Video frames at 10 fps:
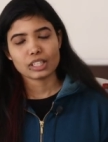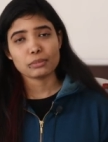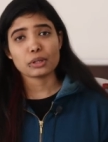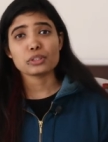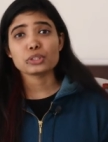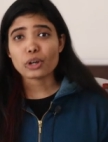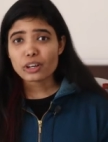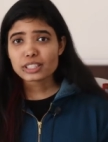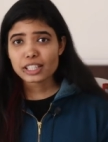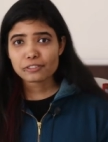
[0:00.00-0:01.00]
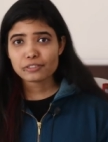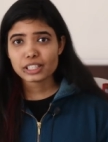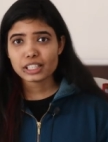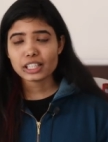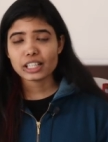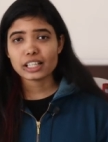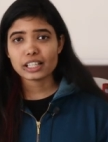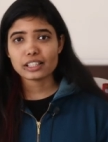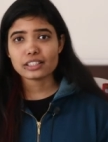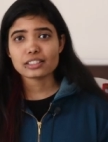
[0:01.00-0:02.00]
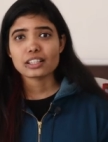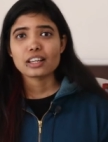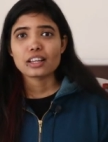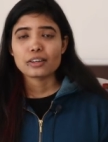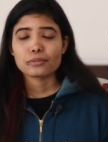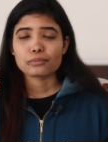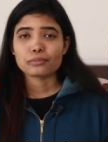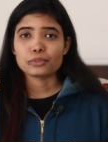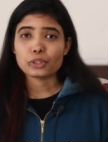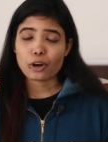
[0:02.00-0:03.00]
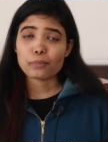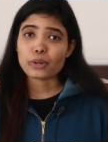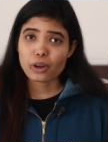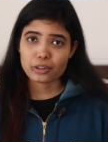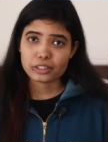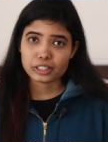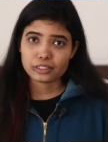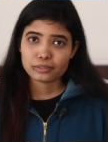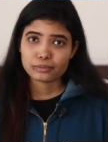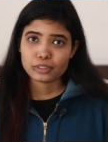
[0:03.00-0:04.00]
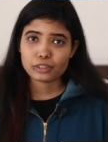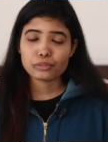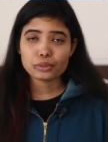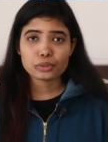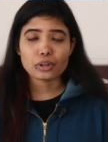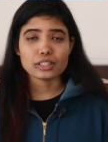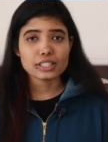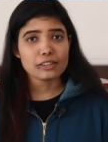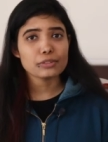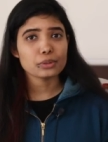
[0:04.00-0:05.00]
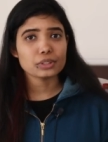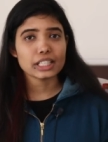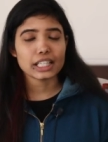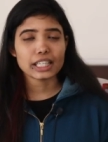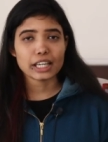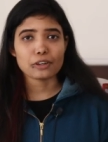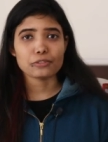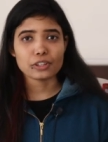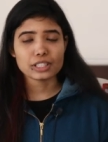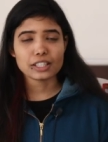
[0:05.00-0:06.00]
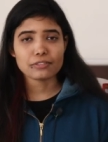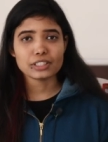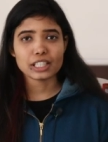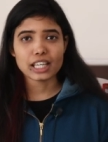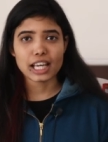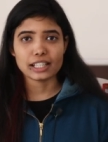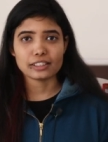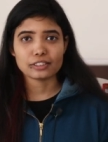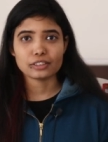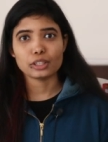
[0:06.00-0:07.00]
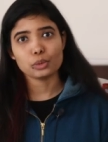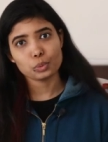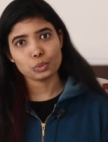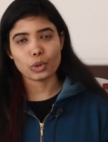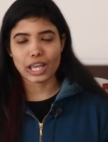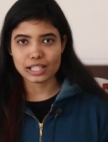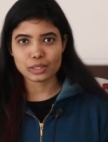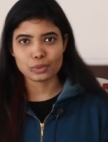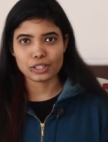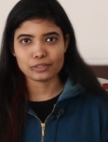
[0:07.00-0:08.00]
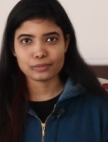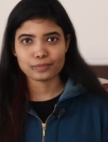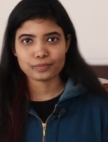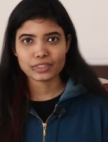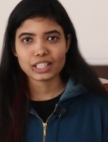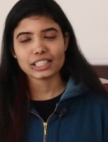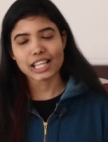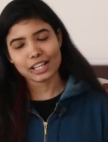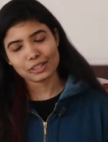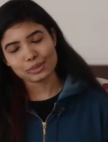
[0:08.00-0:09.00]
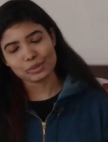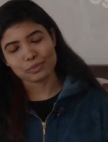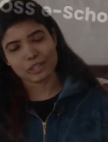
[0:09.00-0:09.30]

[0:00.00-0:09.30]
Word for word: because your safety is your priority. If you yourself don't take care of your safety and health, then who else will? Thank you so